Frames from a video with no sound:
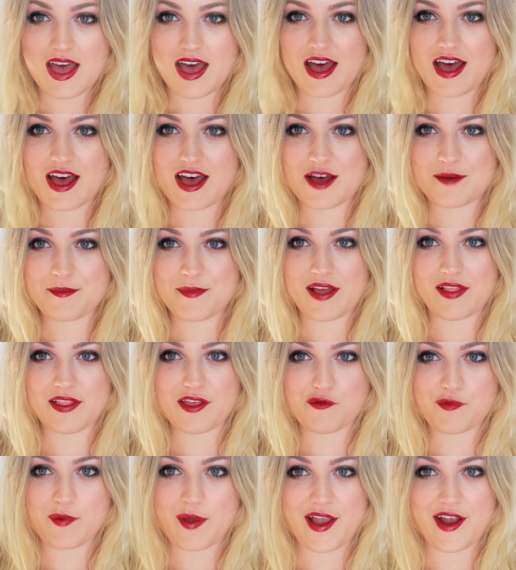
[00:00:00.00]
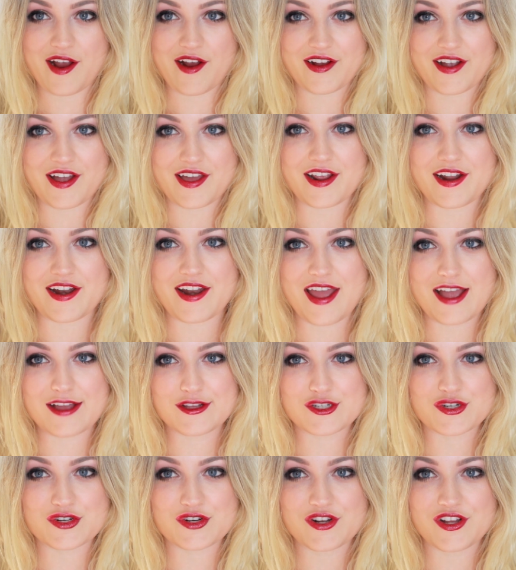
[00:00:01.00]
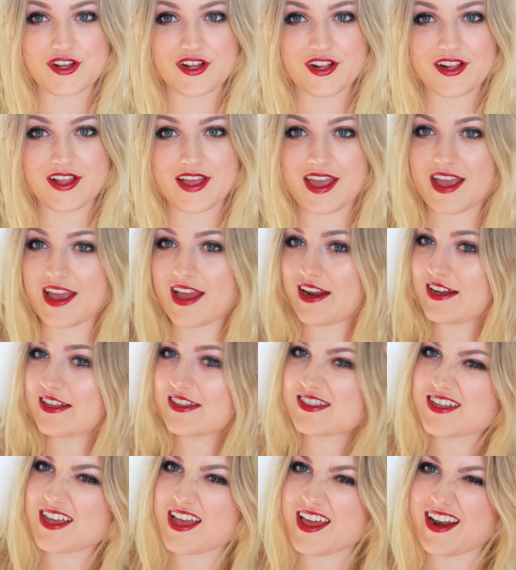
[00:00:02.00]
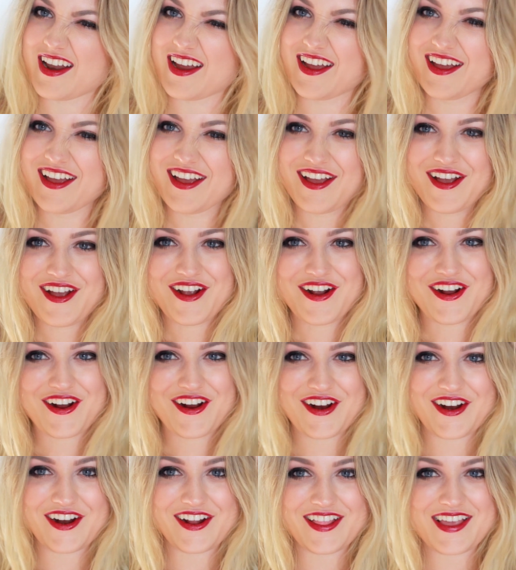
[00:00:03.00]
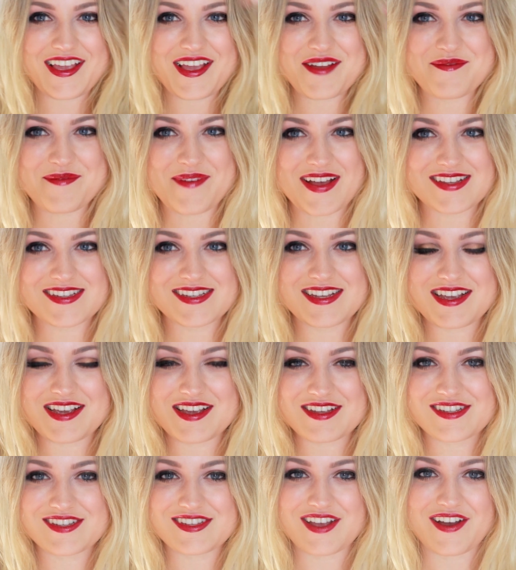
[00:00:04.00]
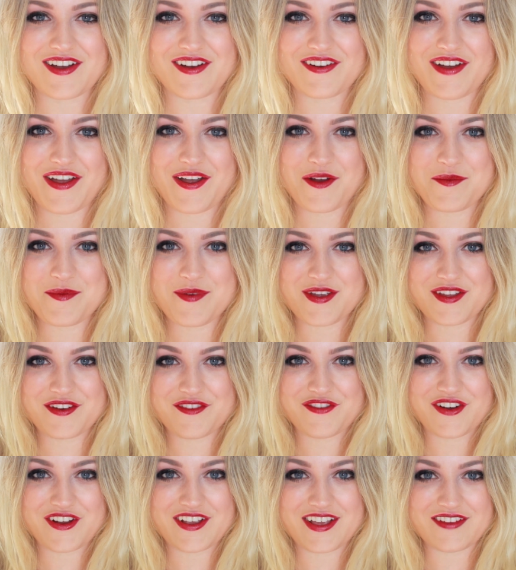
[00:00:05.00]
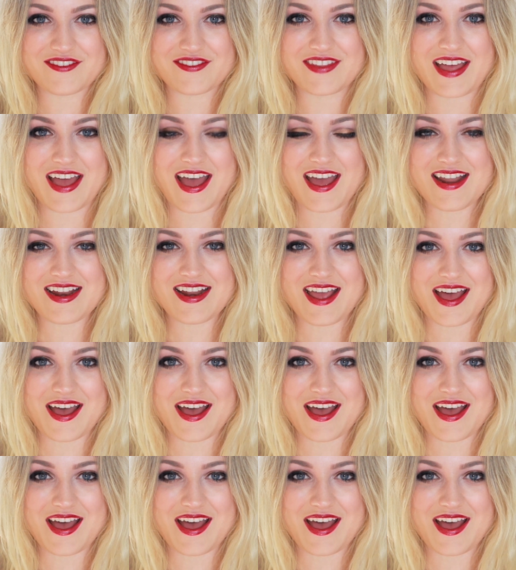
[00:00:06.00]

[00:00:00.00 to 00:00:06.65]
Um, I left my hair kind of natural and it's kind of curly and messy, so I hope you can forgive that.